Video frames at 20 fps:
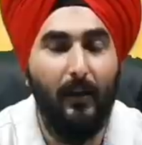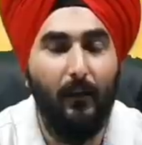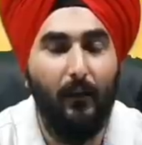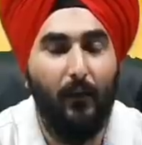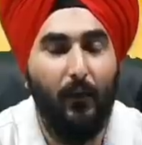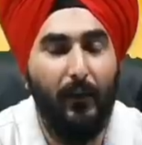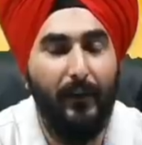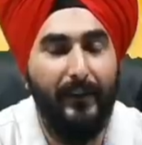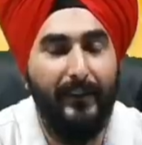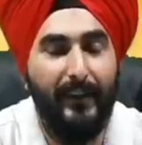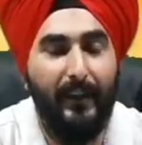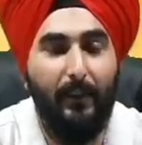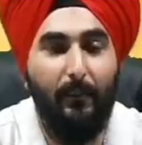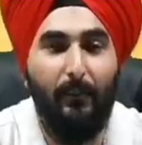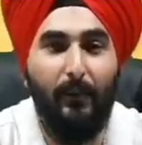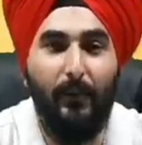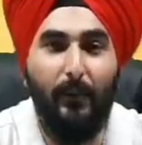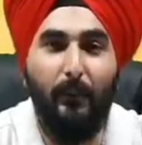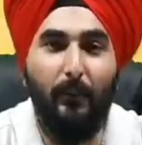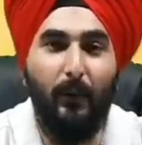For
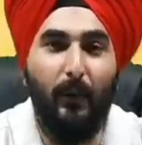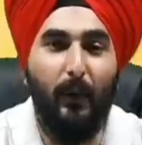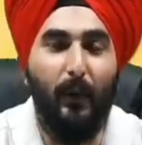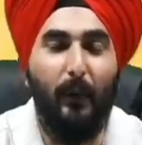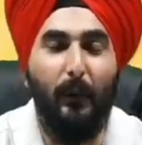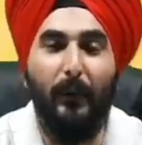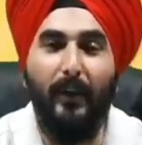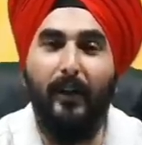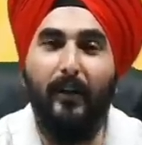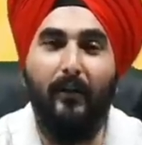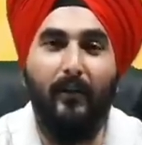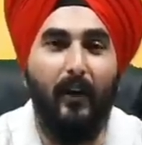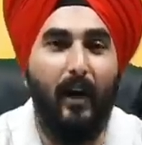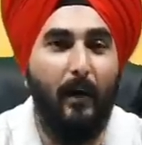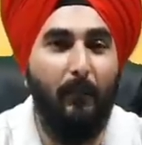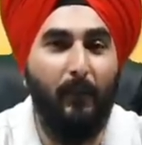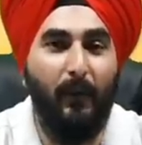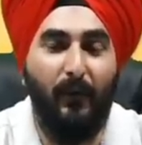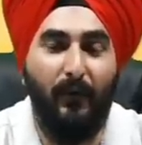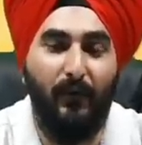example, borrowing a
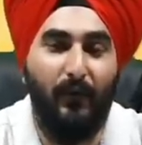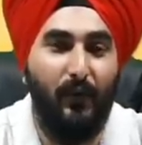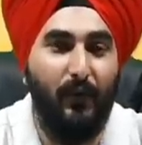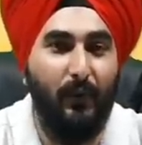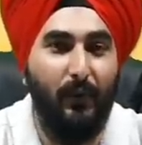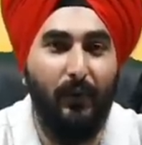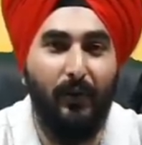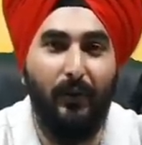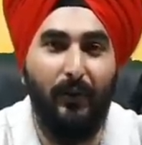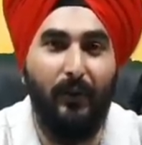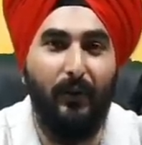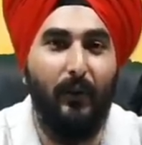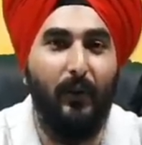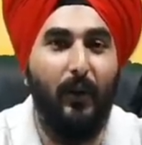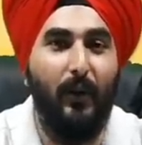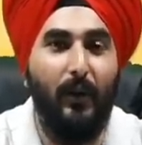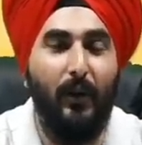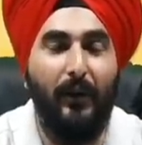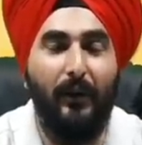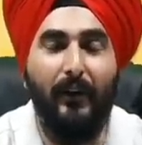cup of sugar
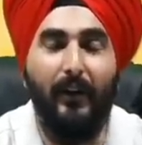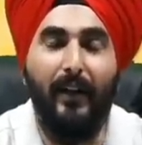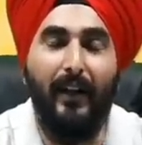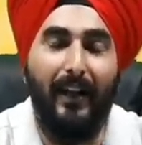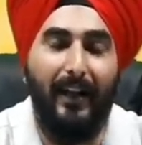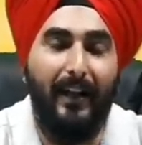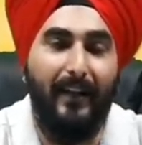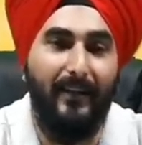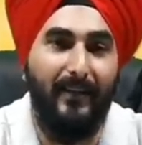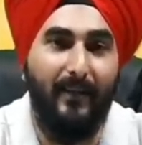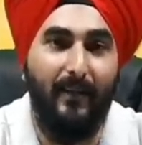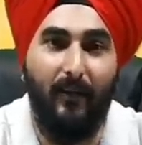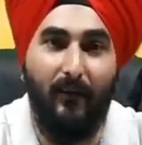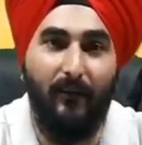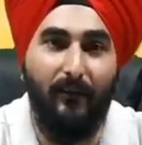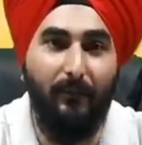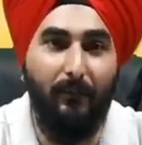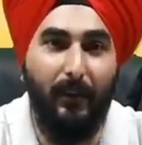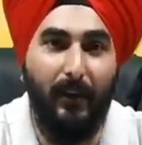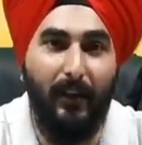or a glass
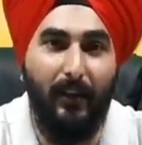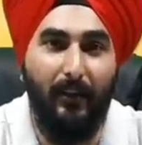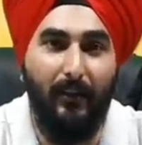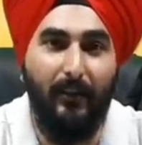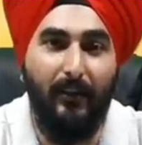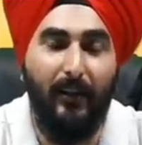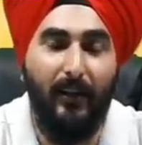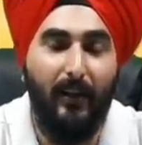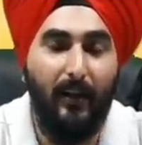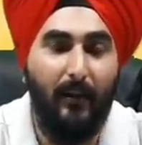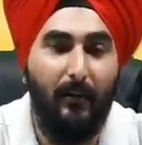of milk.